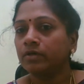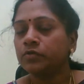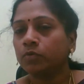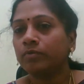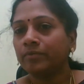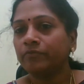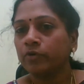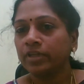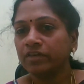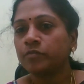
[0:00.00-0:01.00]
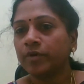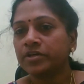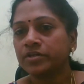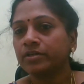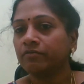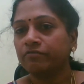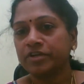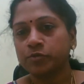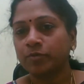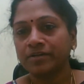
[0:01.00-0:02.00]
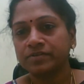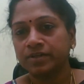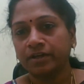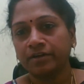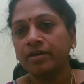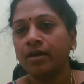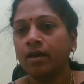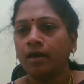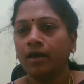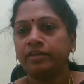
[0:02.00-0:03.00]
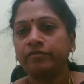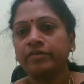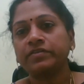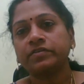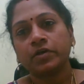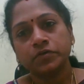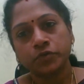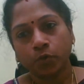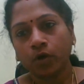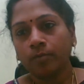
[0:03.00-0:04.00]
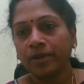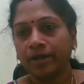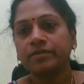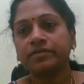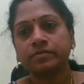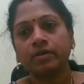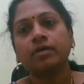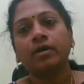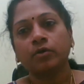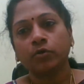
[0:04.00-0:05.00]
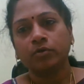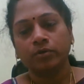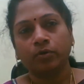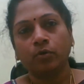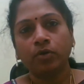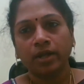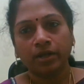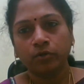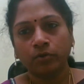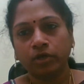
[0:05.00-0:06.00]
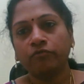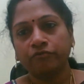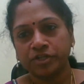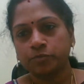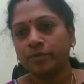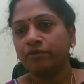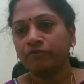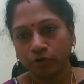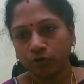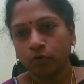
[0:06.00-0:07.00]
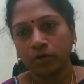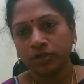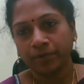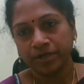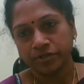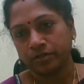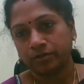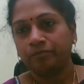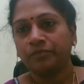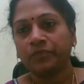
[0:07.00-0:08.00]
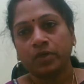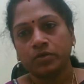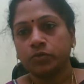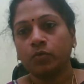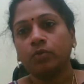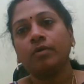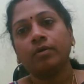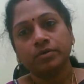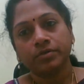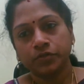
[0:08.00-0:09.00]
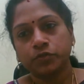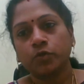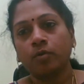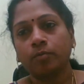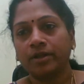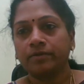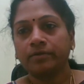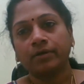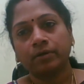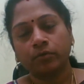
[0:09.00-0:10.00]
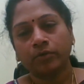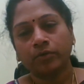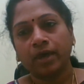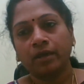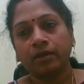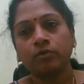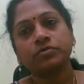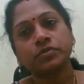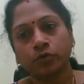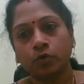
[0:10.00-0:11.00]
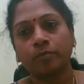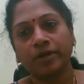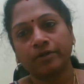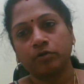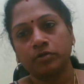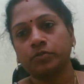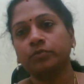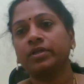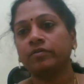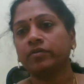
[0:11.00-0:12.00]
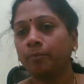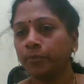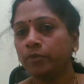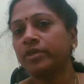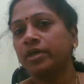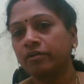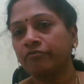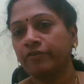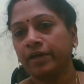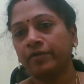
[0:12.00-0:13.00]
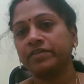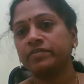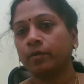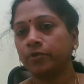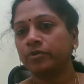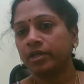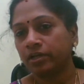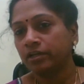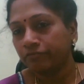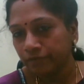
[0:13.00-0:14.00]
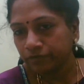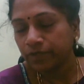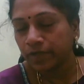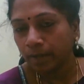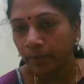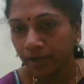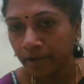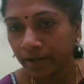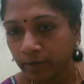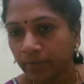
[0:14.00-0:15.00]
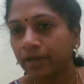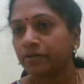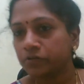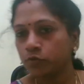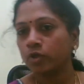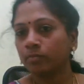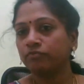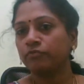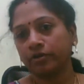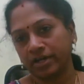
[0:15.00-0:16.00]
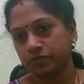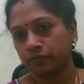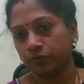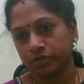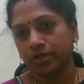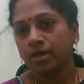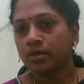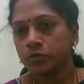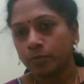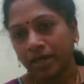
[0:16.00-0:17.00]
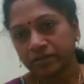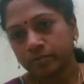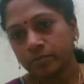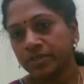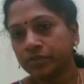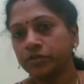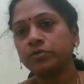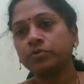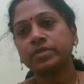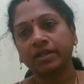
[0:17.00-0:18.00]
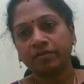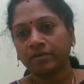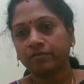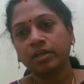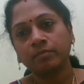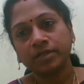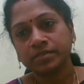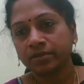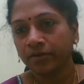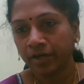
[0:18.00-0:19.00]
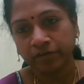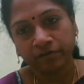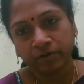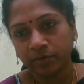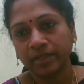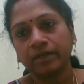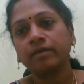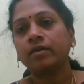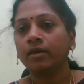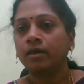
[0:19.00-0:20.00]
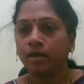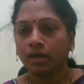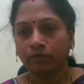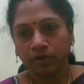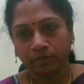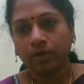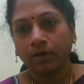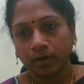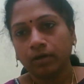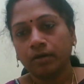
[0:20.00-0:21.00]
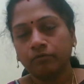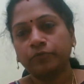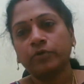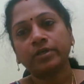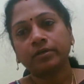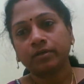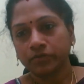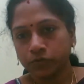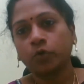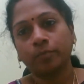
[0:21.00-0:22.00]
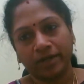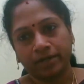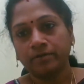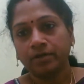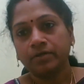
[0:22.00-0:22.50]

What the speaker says: so for these patients, the fresh blood is needed. Otherwise, stored blood is no need to give fresh blood for all the patient. So the stored blood, you can give stored blood also. That is up to 35 days, up to 35th day midnight, the blood is suitable for transfusion. So maximum 60 to 70% recovery will be there, even for the stored blood.